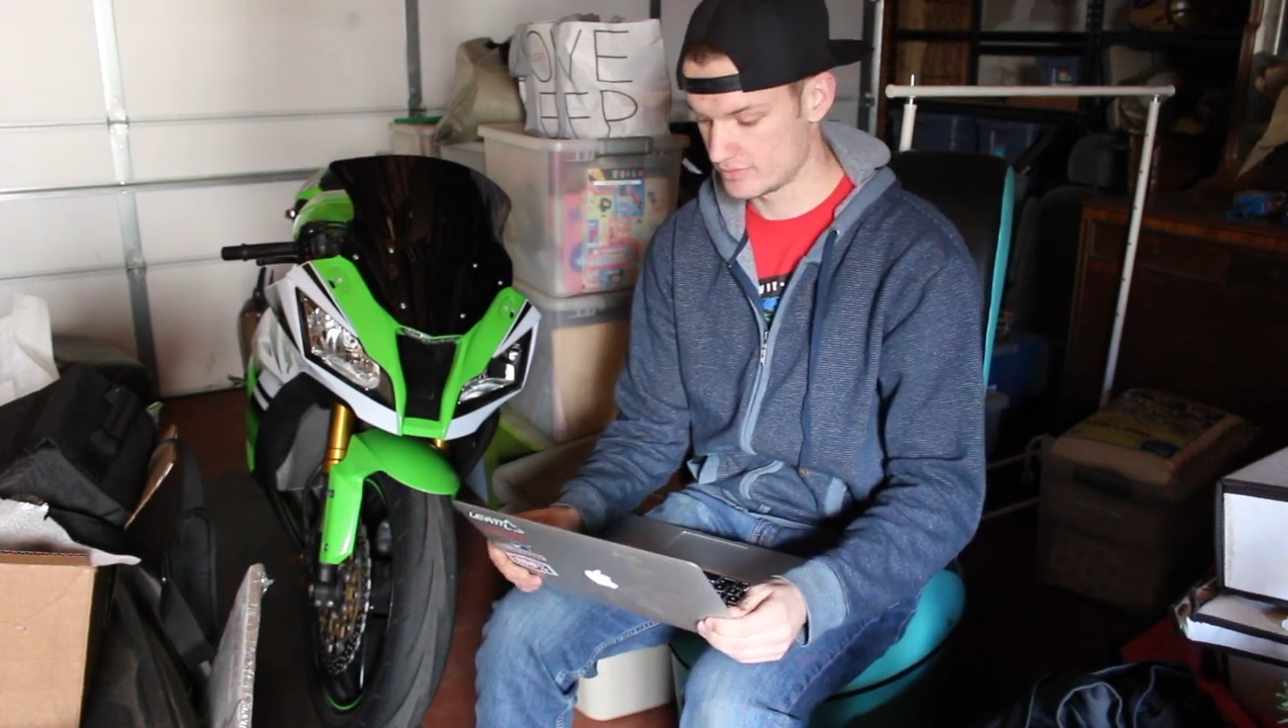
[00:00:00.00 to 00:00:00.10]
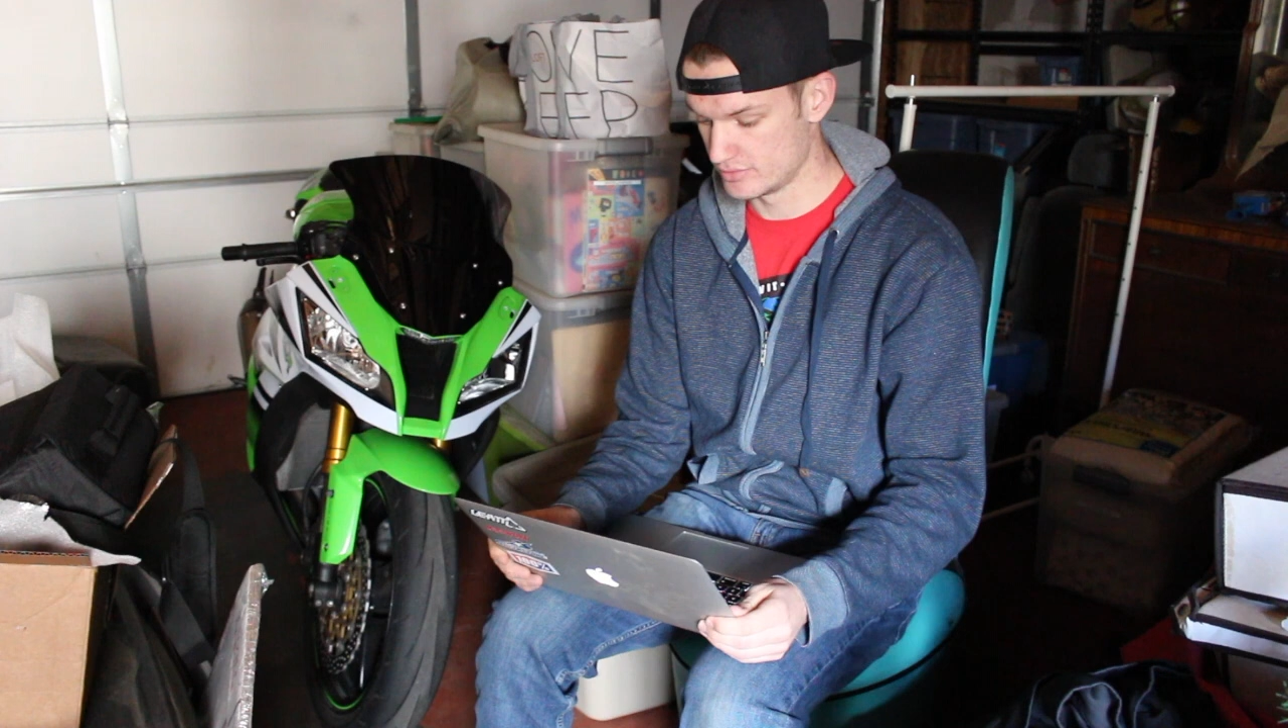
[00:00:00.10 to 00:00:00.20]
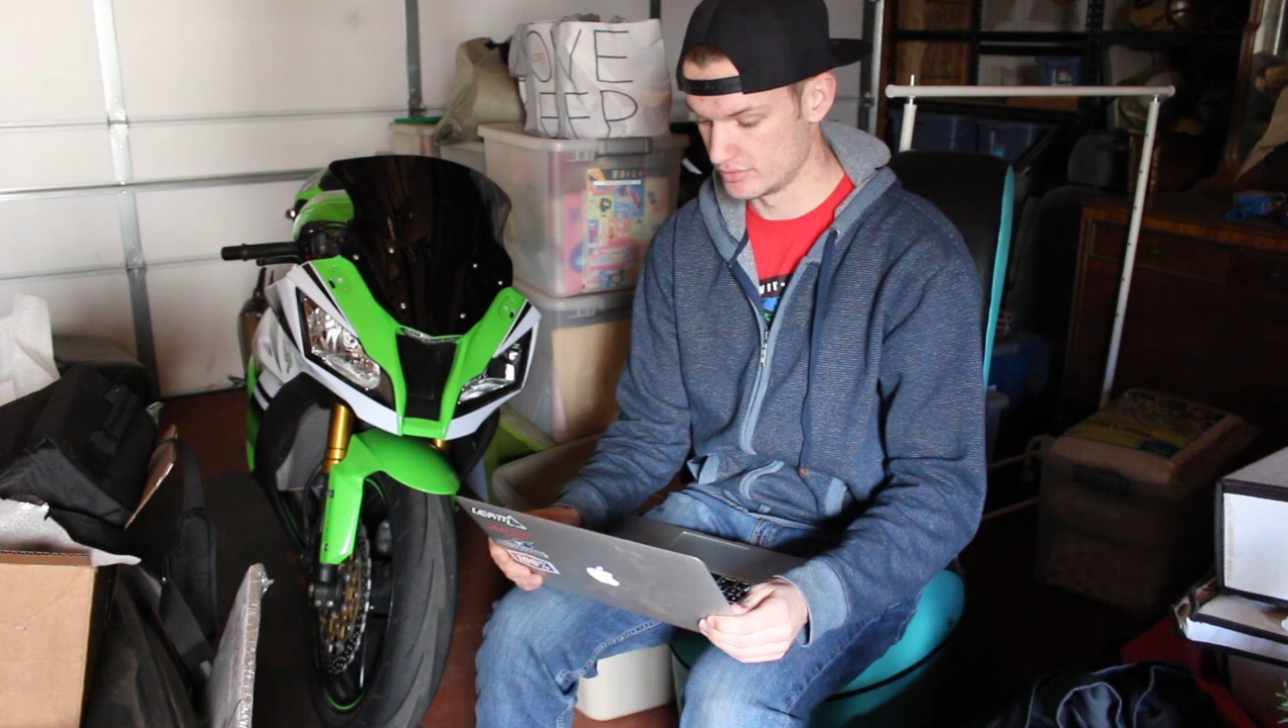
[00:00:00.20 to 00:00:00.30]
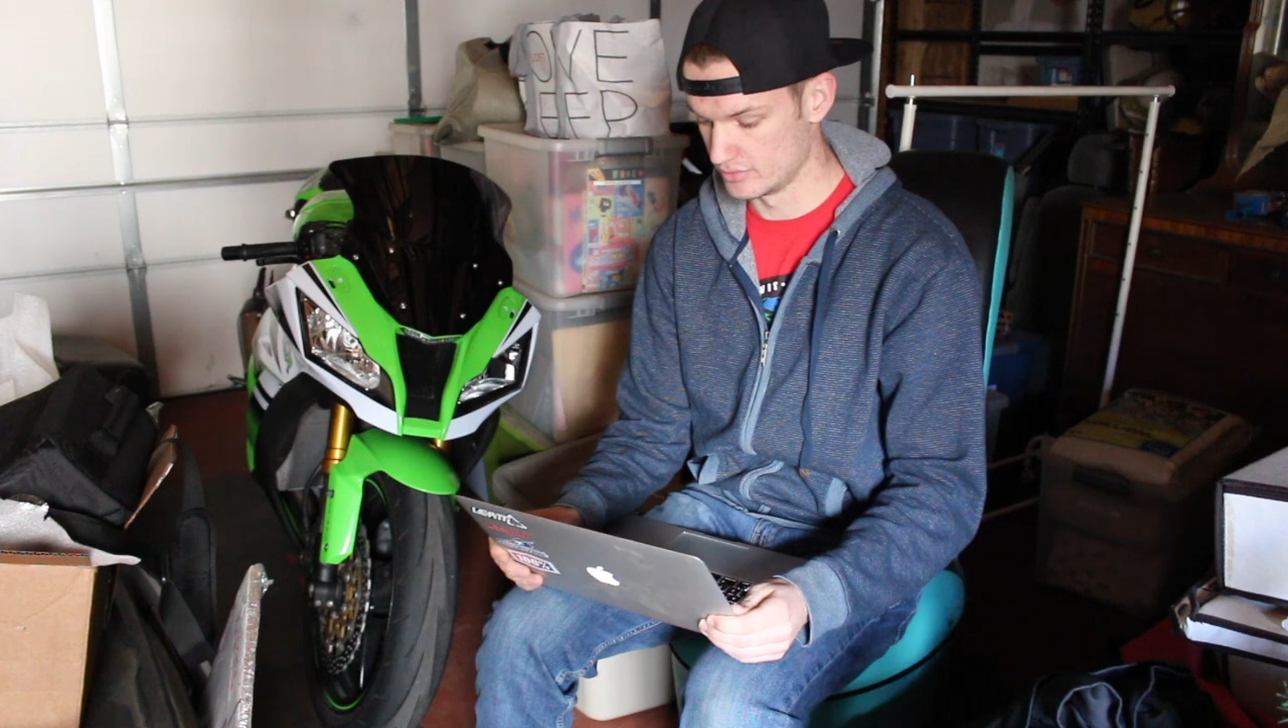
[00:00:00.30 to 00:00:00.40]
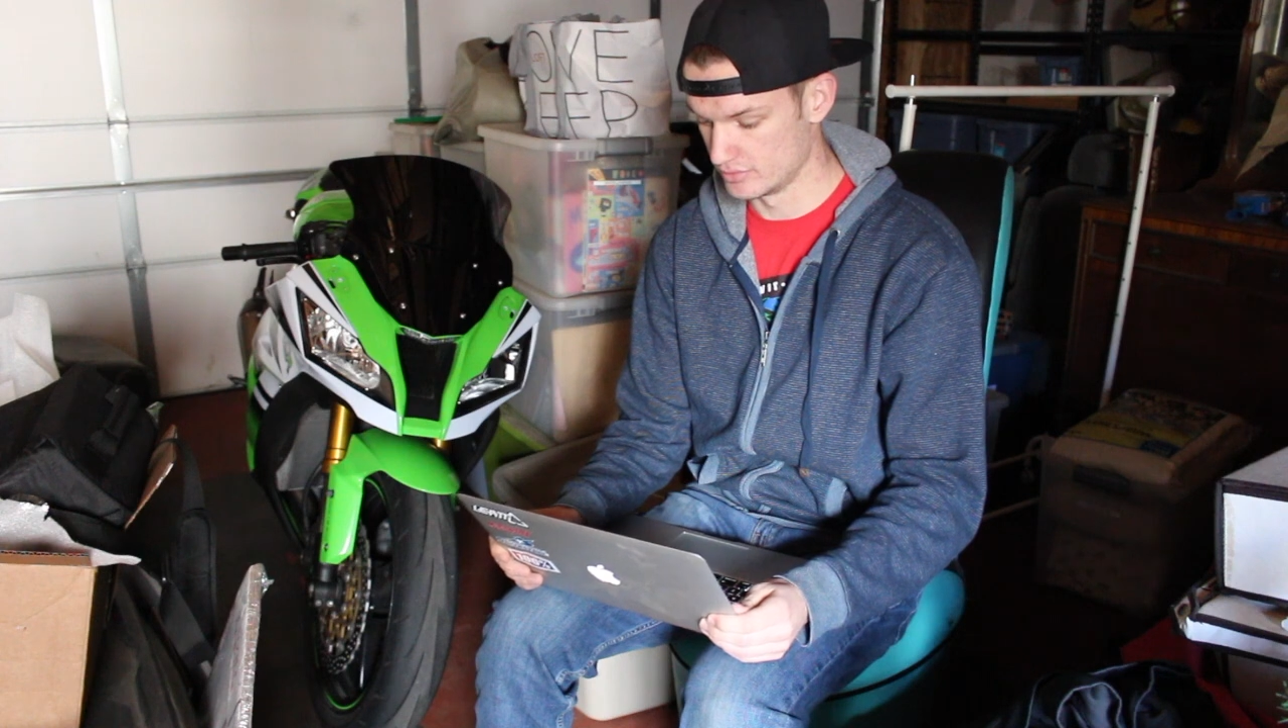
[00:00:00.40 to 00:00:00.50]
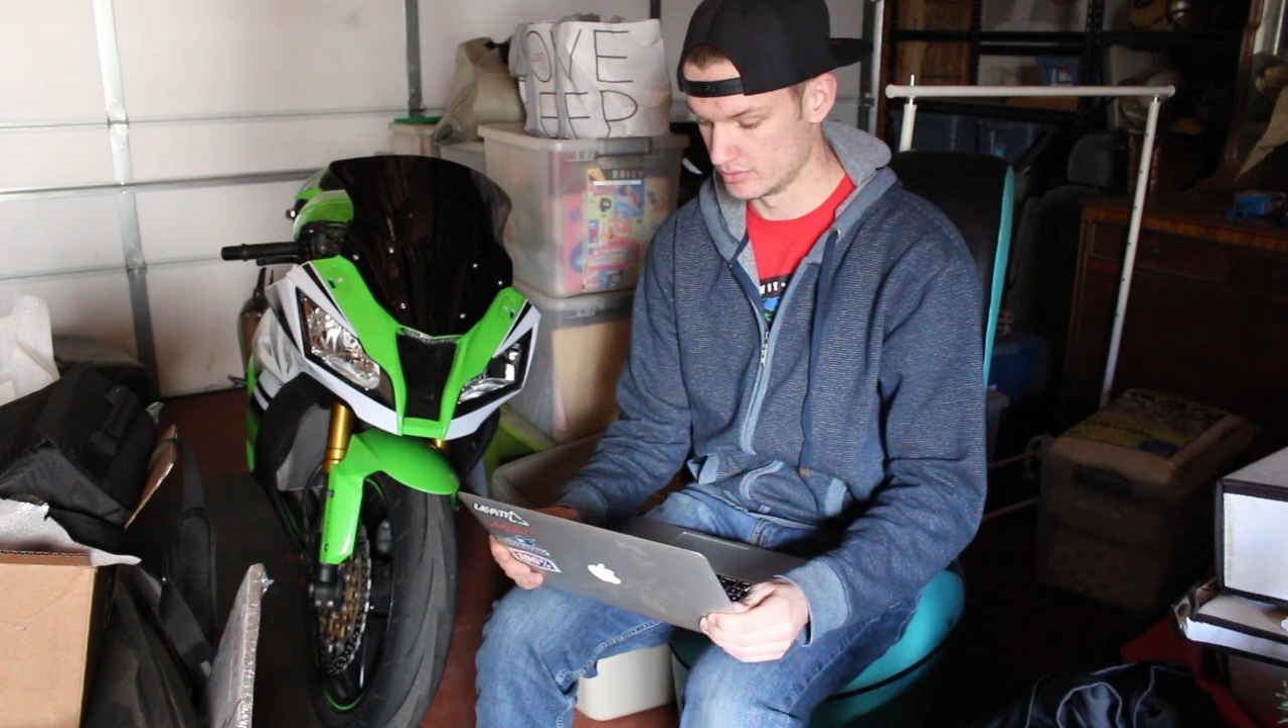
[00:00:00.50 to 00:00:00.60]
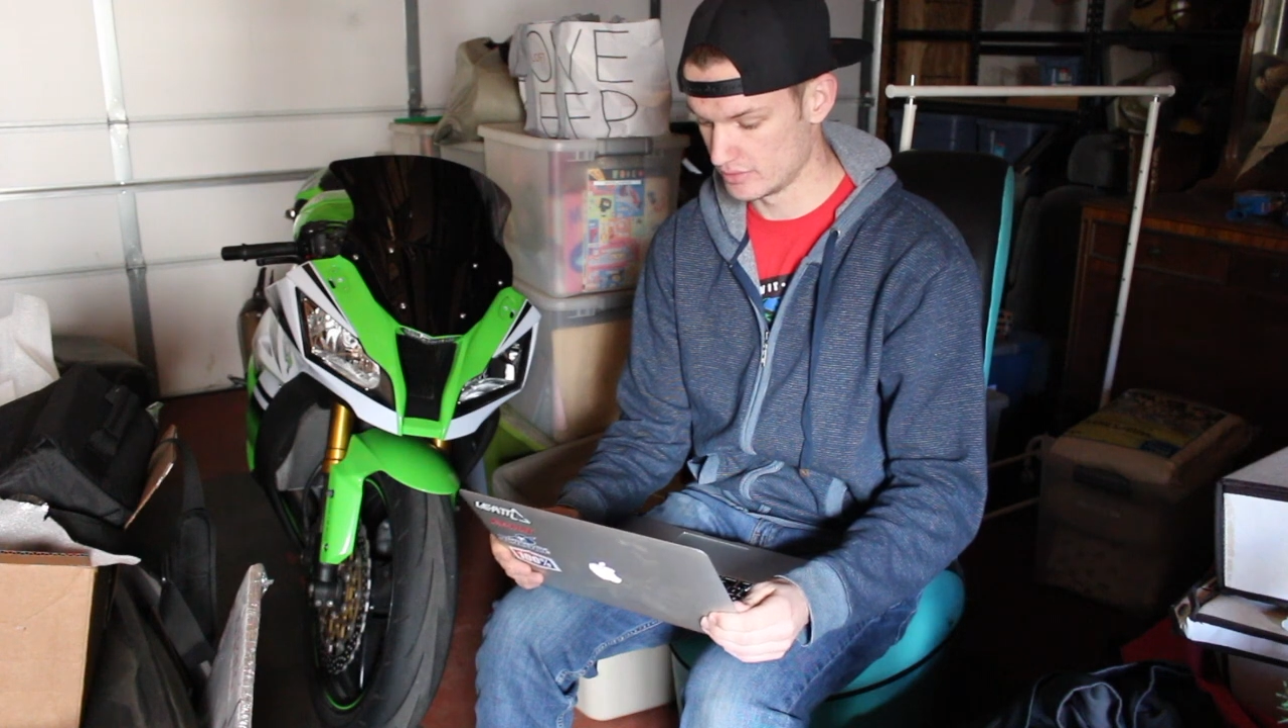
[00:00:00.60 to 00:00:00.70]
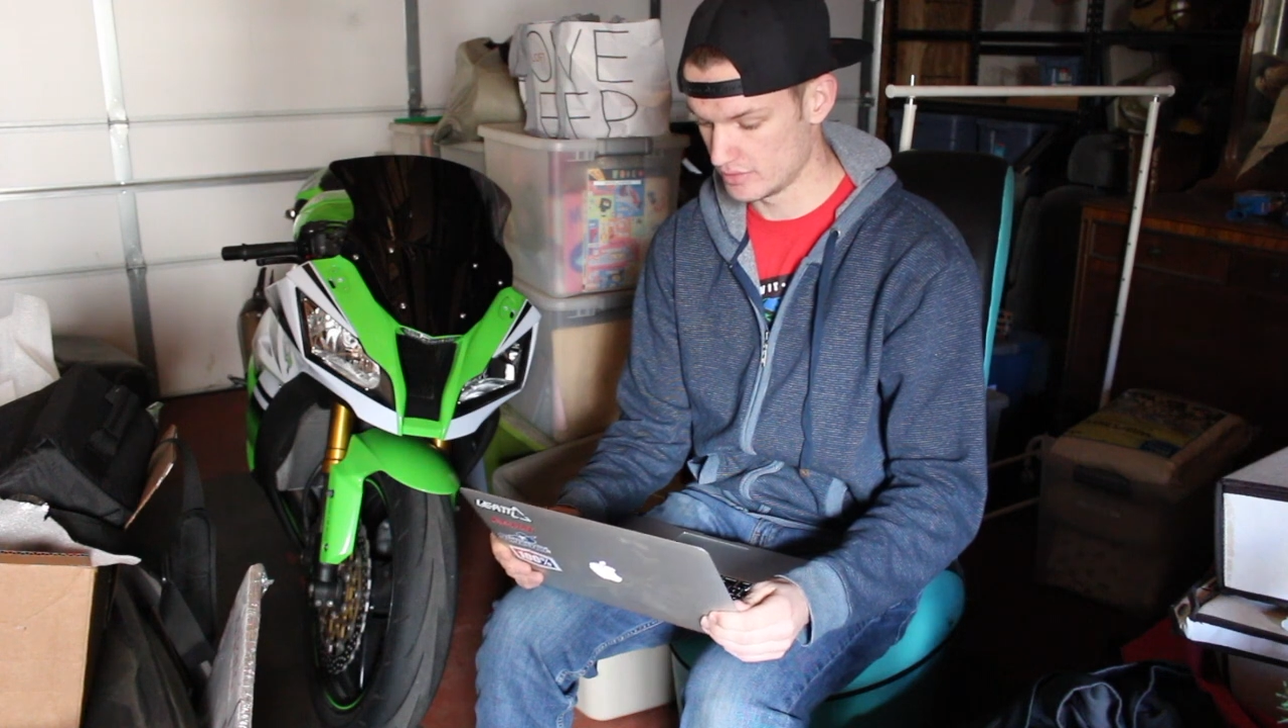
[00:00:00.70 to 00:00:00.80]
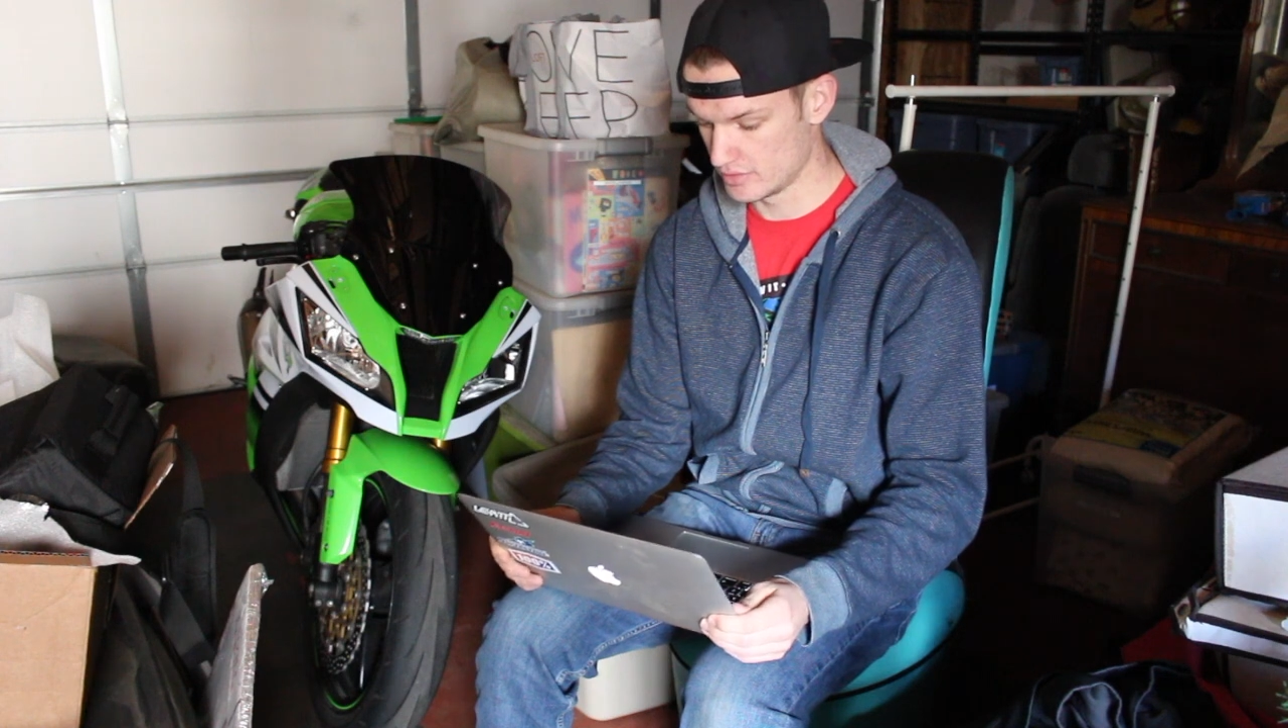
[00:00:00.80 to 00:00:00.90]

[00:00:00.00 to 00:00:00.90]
to